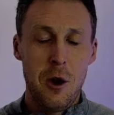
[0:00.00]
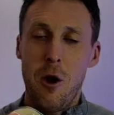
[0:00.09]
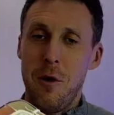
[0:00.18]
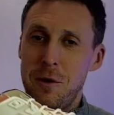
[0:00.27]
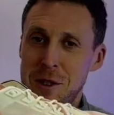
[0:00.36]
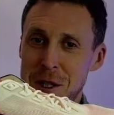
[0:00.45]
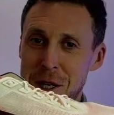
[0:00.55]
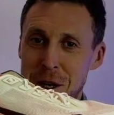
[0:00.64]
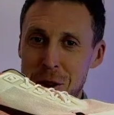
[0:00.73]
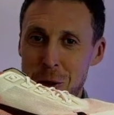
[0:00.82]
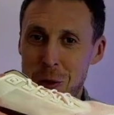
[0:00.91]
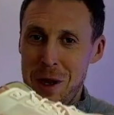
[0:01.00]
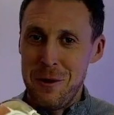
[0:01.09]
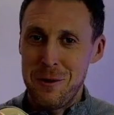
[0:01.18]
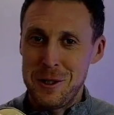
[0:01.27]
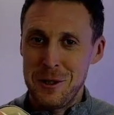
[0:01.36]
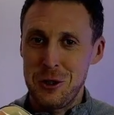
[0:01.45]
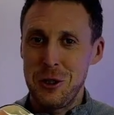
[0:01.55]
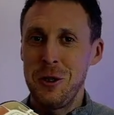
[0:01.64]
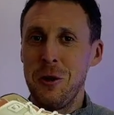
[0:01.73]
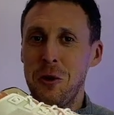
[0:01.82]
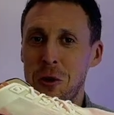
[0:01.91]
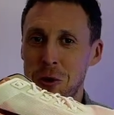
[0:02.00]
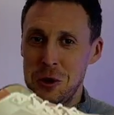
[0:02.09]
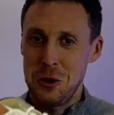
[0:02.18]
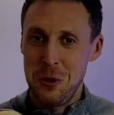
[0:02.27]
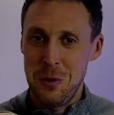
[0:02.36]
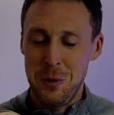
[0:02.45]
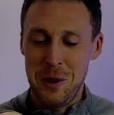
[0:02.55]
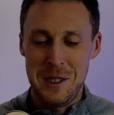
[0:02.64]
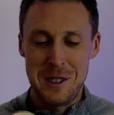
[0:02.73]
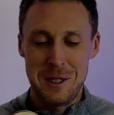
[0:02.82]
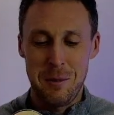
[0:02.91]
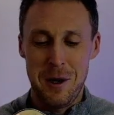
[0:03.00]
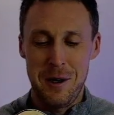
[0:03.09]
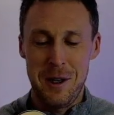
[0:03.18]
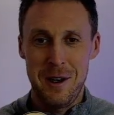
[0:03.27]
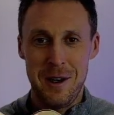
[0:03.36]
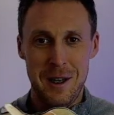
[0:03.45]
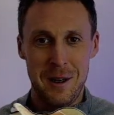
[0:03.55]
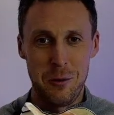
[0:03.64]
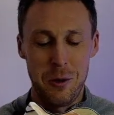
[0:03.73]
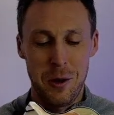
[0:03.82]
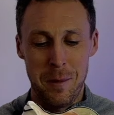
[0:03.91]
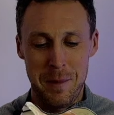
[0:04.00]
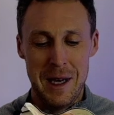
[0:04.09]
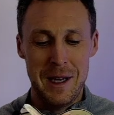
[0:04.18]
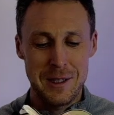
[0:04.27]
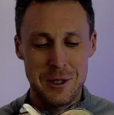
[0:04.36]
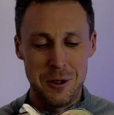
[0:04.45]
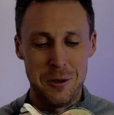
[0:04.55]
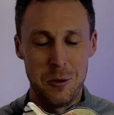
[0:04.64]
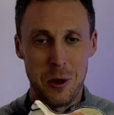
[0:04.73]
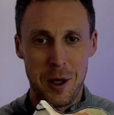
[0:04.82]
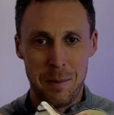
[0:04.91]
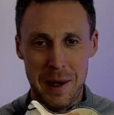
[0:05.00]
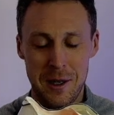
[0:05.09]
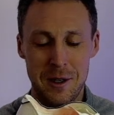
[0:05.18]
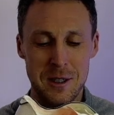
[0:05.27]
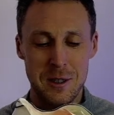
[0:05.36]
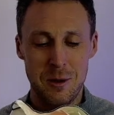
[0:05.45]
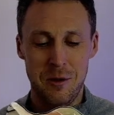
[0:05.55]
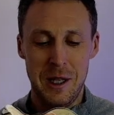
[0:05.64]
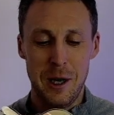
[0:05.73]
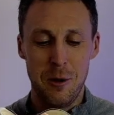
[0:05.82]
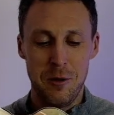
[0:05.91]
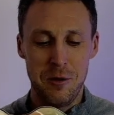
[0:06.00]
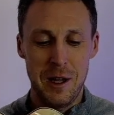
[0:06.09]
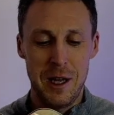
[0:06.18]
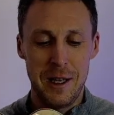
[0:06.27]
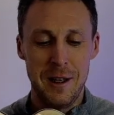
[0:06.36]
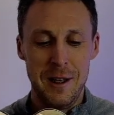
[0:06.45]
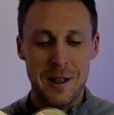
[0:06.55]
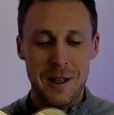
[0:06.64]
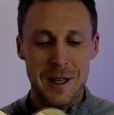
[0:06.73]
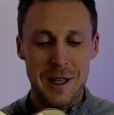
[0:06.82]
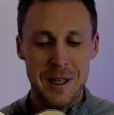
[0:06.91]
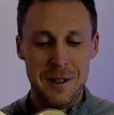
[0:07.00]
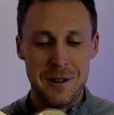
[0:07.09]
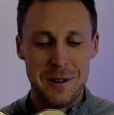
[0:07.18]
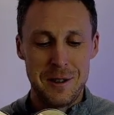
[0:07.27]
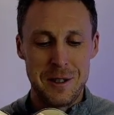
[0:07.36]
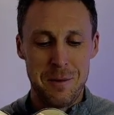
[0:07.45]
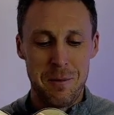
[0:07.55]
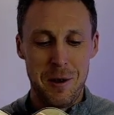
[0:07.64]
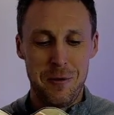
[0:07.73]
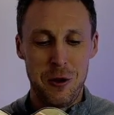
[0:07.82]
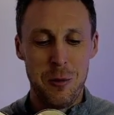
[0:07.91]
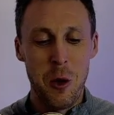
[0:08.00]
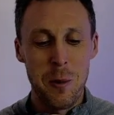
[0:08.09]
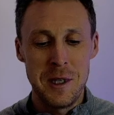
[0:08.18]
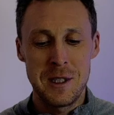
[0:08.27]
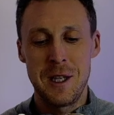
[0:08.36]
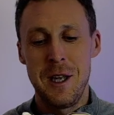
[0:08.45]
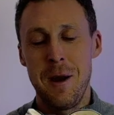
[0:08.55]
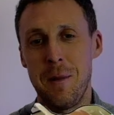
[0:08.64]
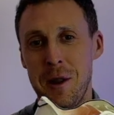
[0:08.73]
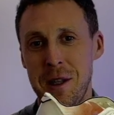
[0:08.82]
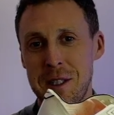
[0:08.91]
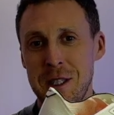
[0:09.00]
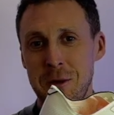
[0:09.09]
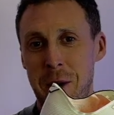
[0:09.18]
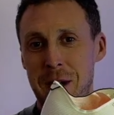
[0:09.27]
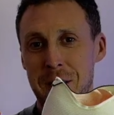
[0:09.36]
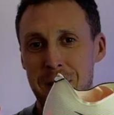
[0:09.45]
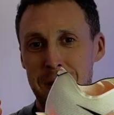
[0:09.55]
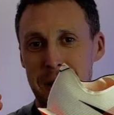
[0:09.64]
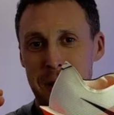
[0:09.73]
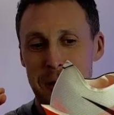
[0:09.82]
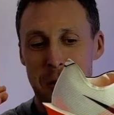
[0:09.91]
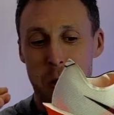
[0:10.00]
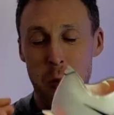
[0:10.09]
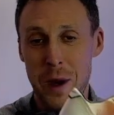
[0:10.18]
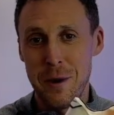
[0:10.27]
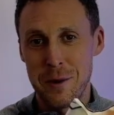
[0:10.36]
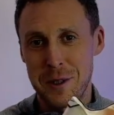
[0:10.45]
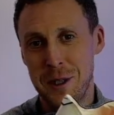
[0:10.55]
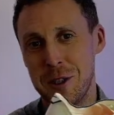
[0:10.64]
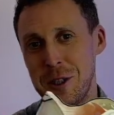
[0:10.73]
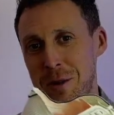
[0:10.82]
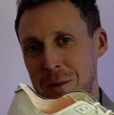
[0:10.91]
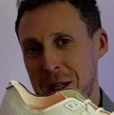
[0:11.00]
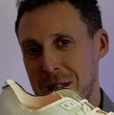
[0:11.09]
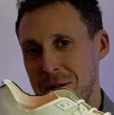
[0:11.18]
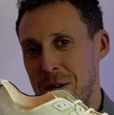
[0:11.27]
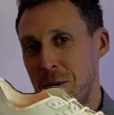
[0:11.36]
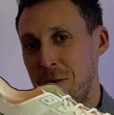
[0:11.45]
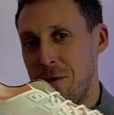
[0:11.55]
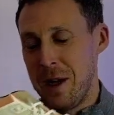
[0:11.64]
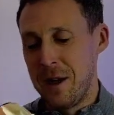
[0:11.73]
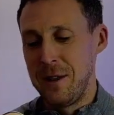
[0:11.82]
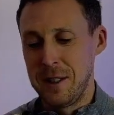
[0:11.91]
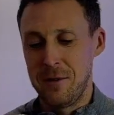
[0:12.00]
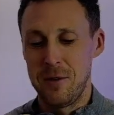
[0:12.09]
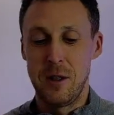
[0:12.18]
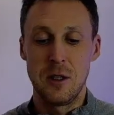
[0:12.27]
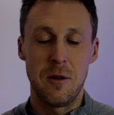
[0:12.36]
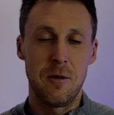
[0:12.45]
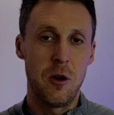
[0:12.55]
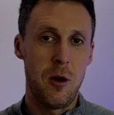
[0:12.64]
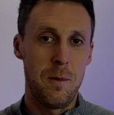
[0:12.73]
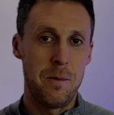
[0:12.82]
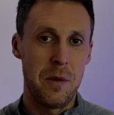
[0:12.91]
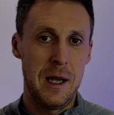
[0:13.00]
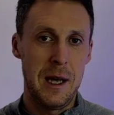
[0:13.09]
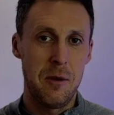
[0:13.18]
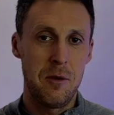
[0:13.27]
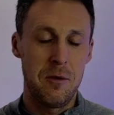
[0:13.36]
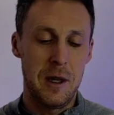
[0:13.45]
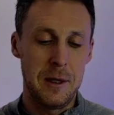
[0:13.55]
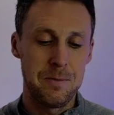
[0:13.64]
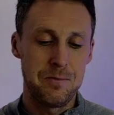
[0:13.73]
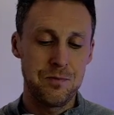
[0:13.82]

Obviously, the weight reduction also plays its part there, and we'll come back to more comparisons with the Alphafly in a few moments, but this is where the weight reduction makes it feel very different from the Alphafly.